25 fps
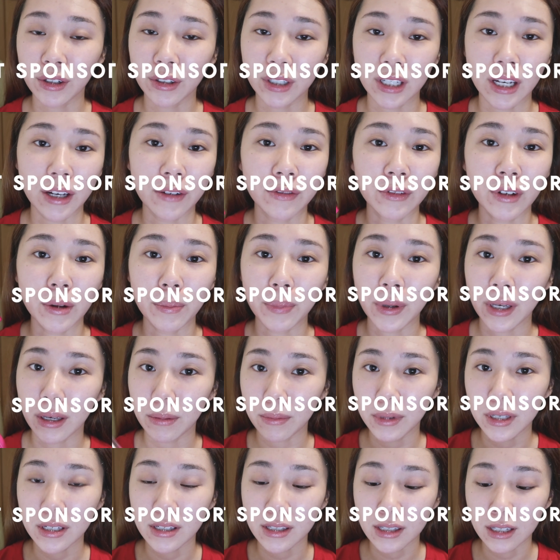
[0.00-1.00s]
They have not paid
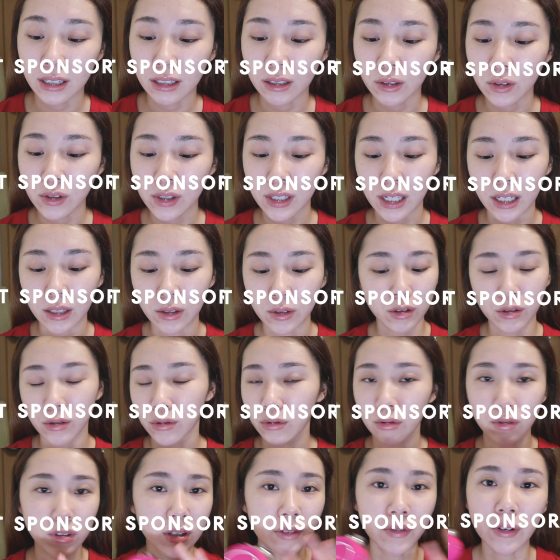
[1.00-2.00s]
me a single cent
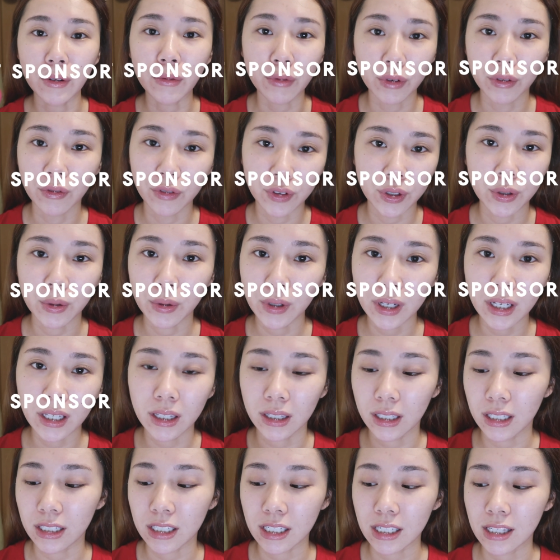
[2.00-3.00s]
to even review
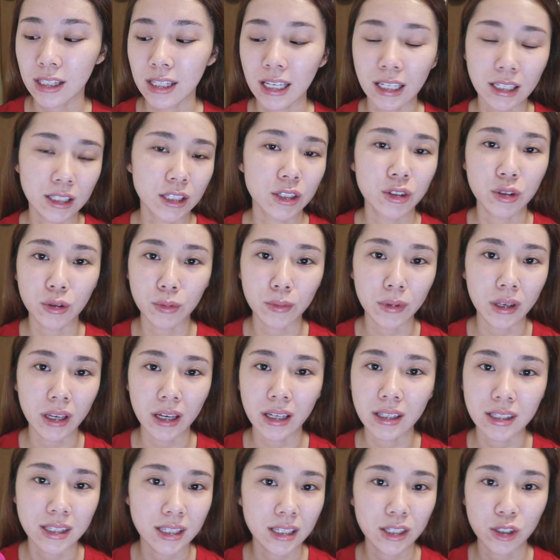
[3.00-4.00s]
it. They just sent it to me
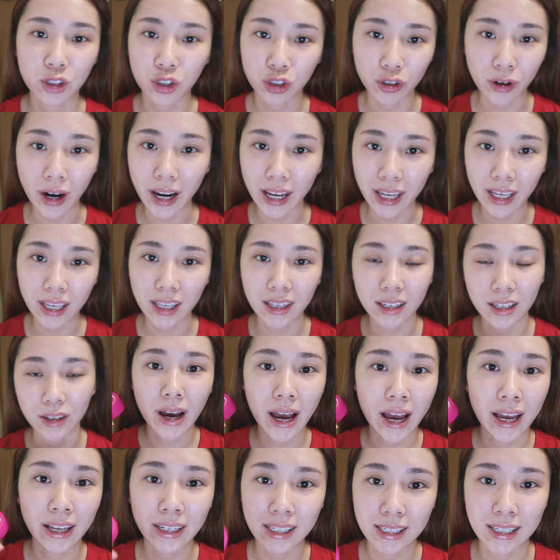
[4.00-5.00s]
and said try it.
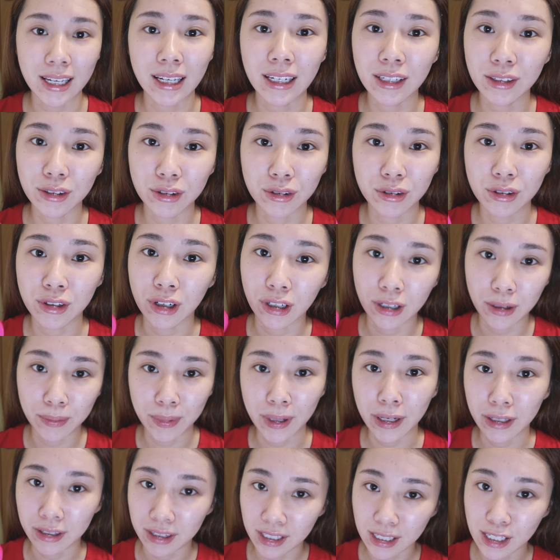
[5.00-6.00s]
I decided to talk
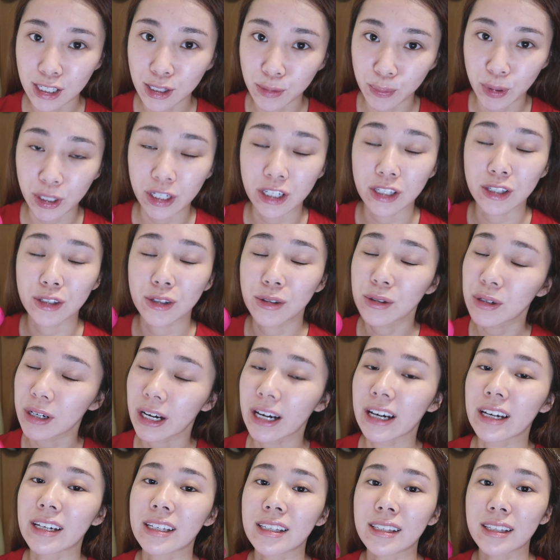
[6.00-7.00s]
about this because you
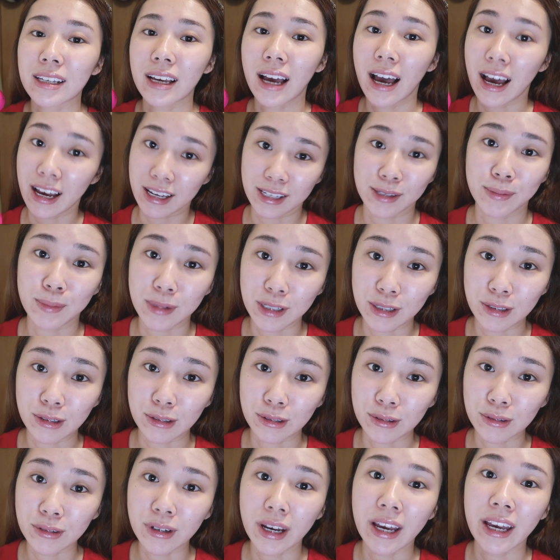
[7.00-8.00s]
guys asked me
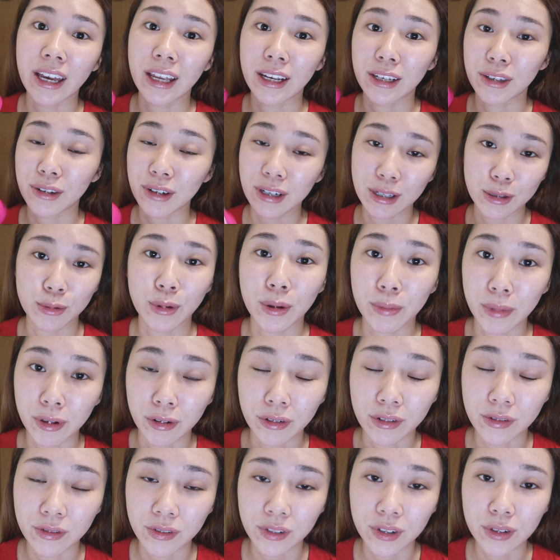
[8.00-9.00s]
to and you guys want my
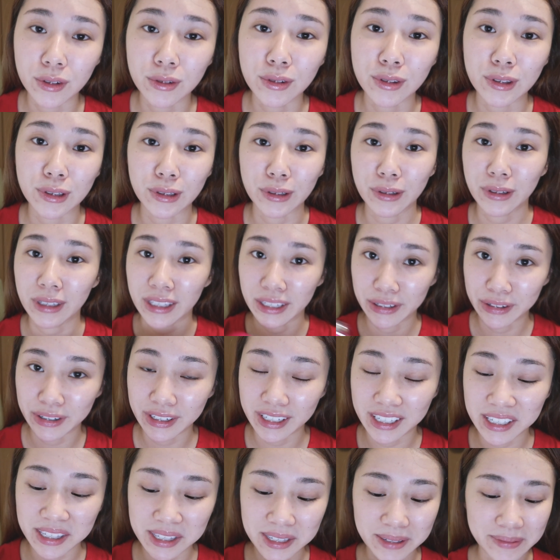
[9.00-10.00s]
review, so here it
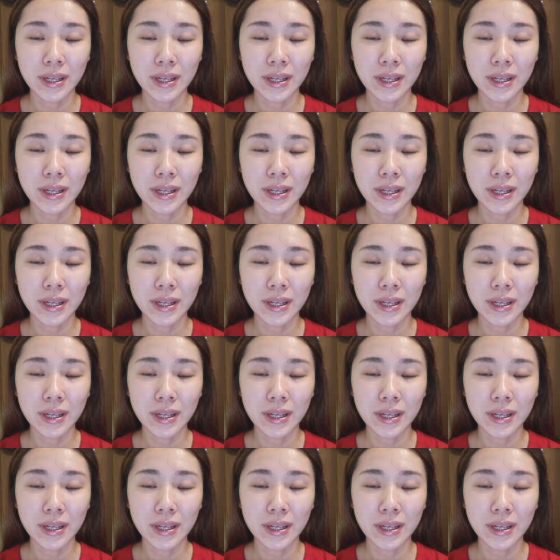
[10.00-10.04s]
is.